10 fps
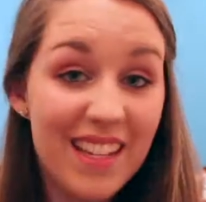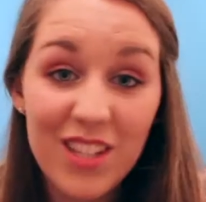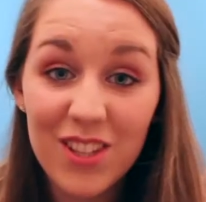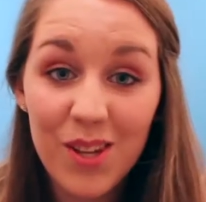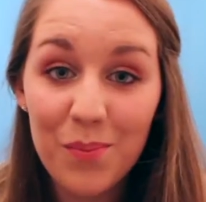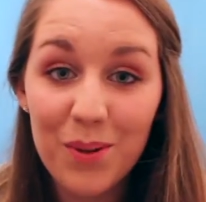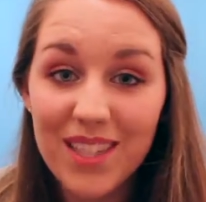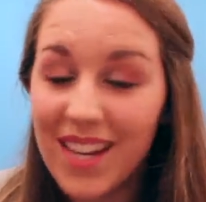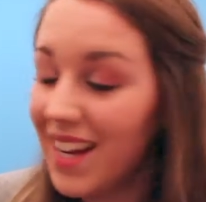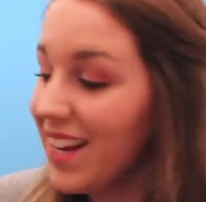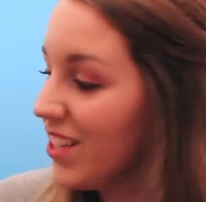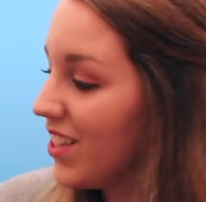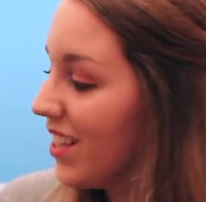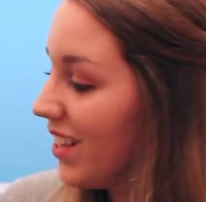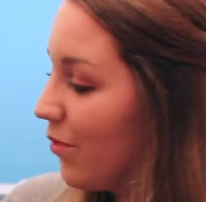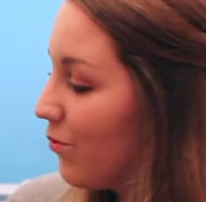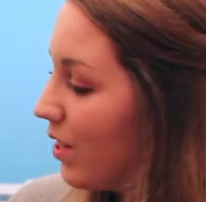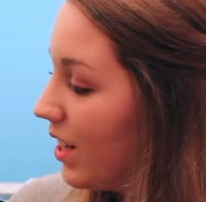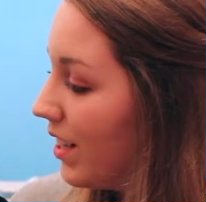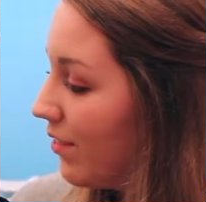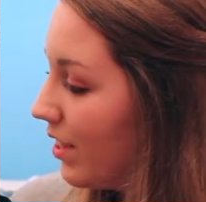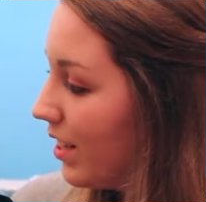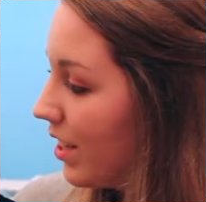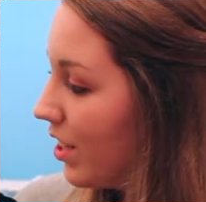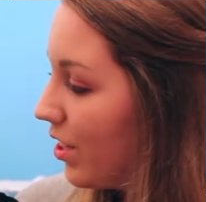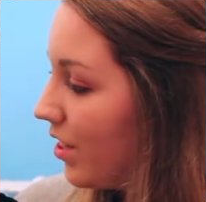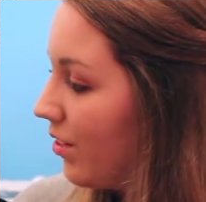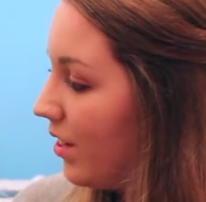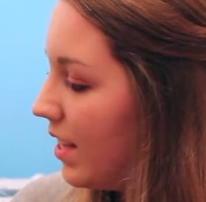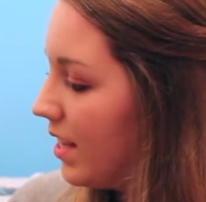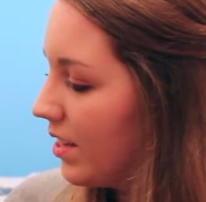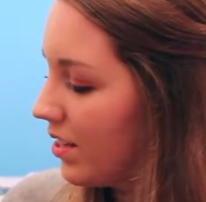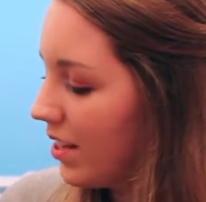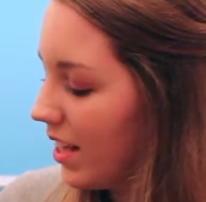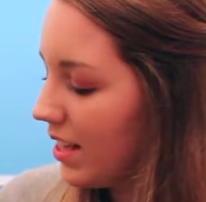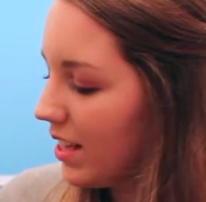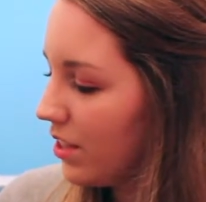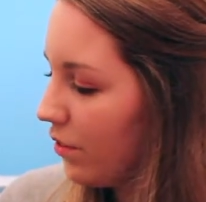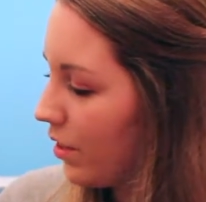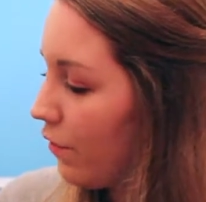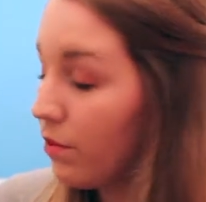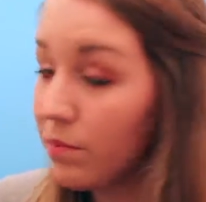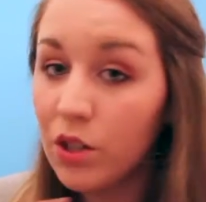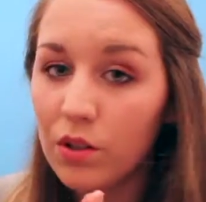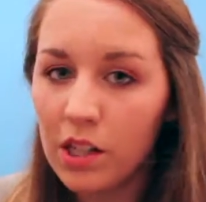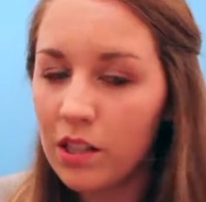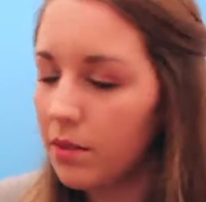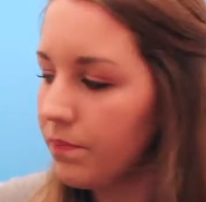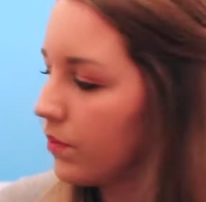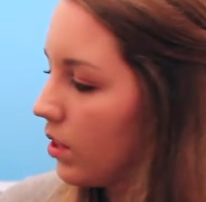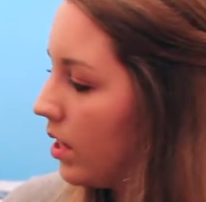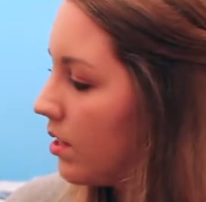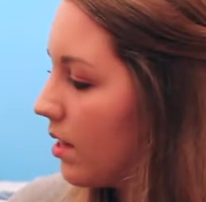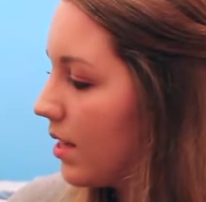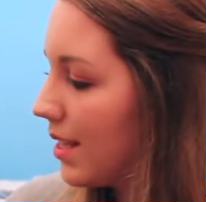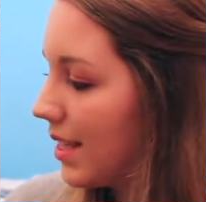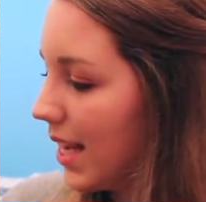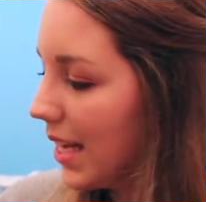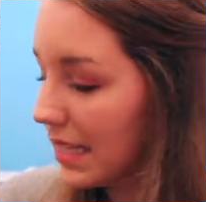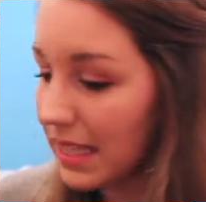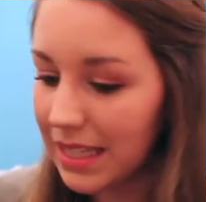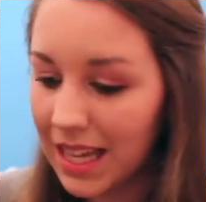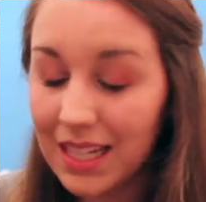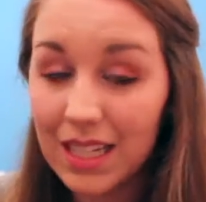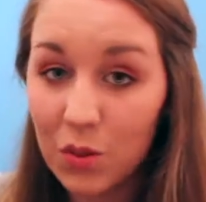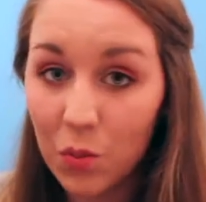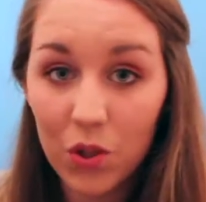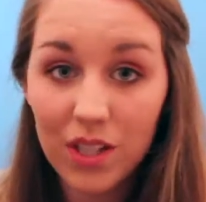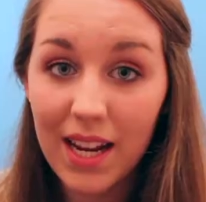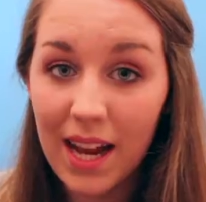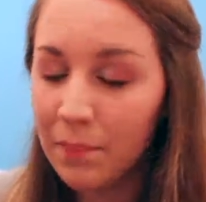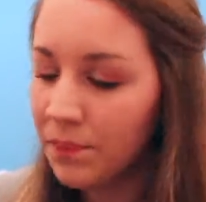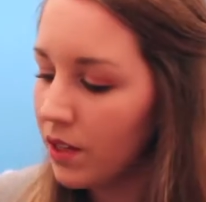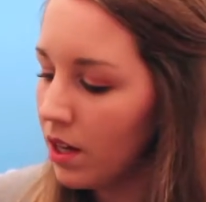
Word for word: They're just so pretty. I just think they're really, really cute. So they're these, they're from New Look in a size 6 as that is what I am.